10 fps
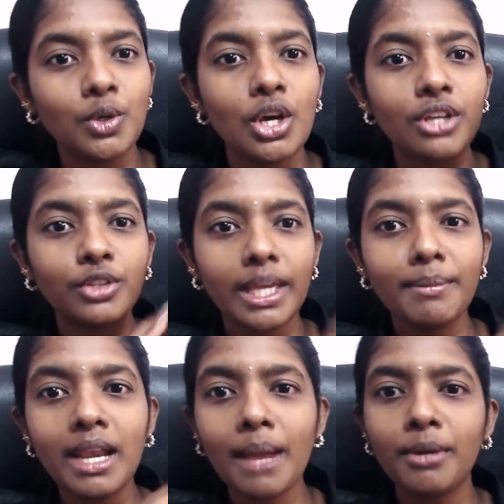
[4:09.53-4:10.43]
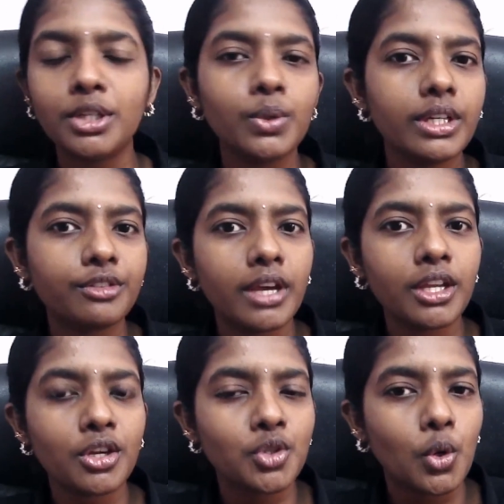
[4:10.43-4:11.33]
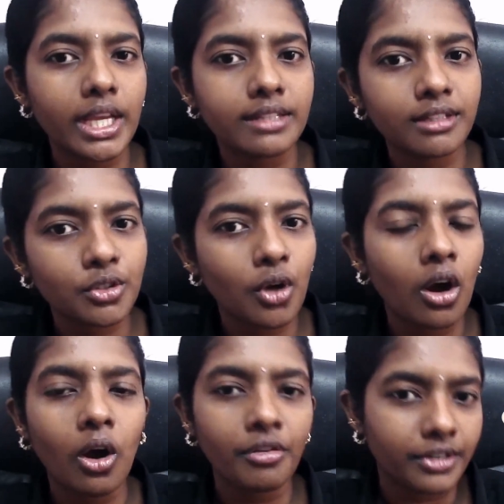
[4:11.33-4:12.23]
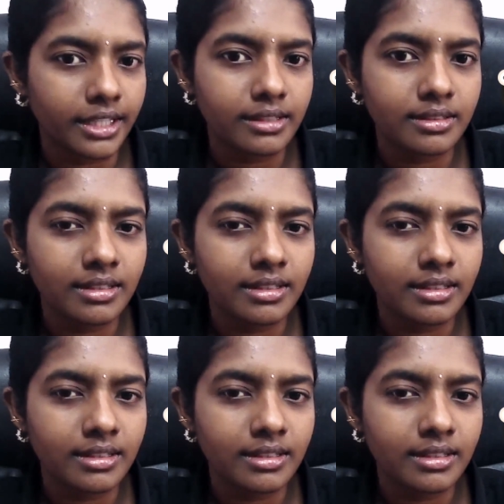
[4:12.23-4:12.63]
So email number 2 is where you're showcasing your offerings.